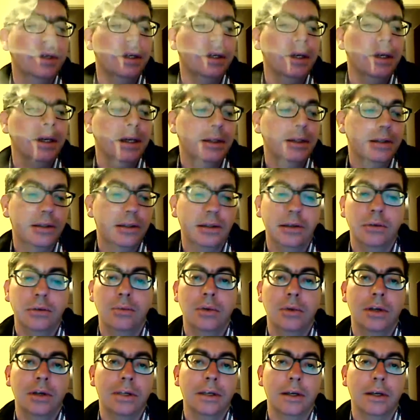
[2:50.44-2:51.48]
can see, it's
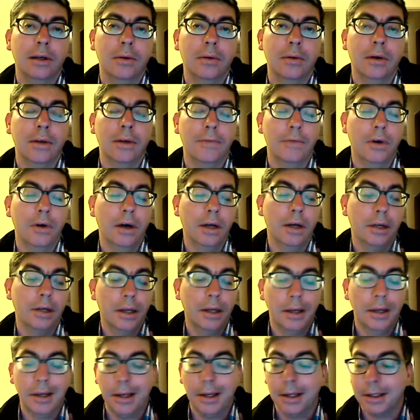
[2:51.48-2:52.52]
still working quite fine.
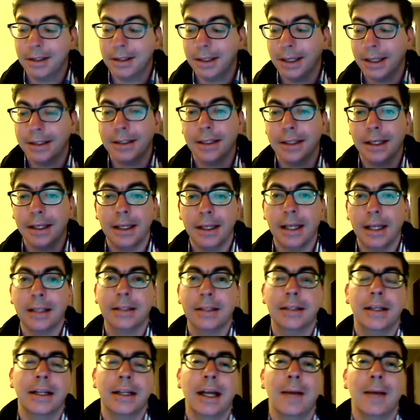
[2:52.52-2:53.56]
So that's
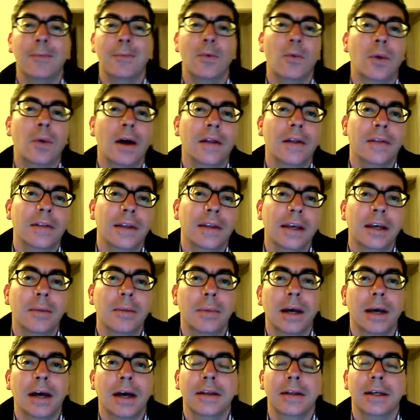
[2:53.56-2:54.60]
the number one thing
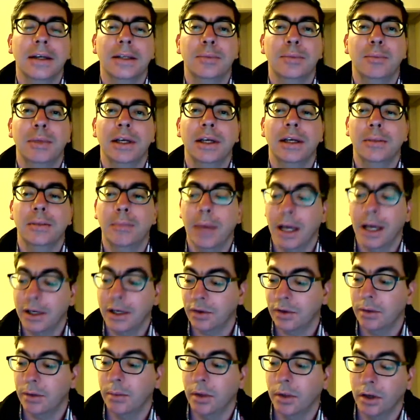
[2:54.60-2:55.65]
about these big
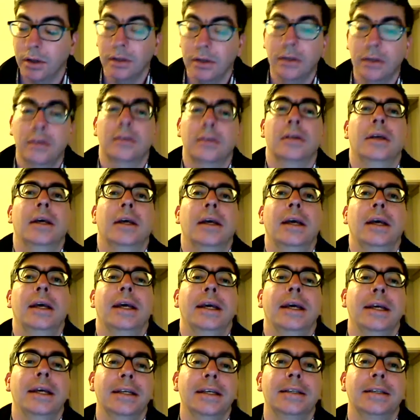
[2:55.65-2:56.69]
battery mods,
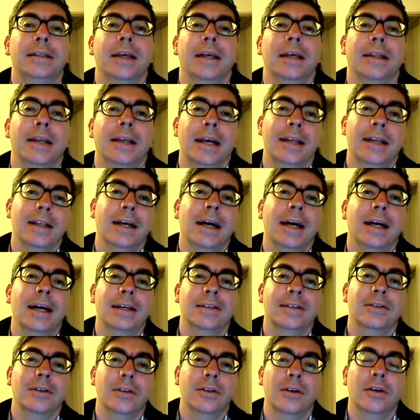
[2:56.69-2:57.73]
is that they
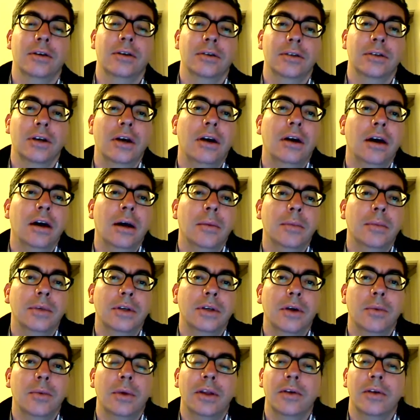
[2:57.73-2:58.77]
last a long time.
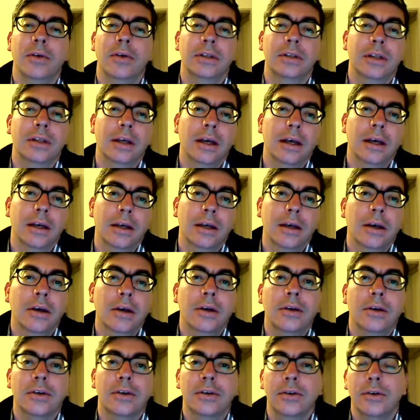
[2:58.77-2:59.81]
So whether it's the
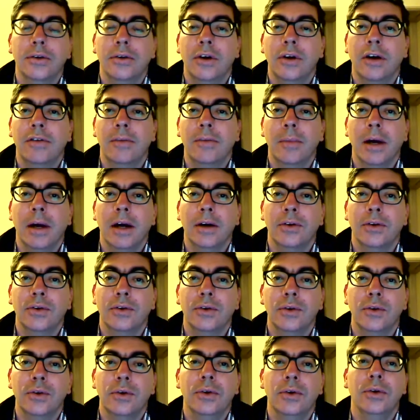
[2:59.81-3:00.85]
screwdriver Mark
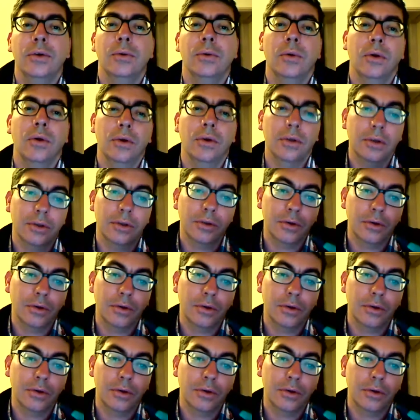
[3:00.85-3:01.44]
II or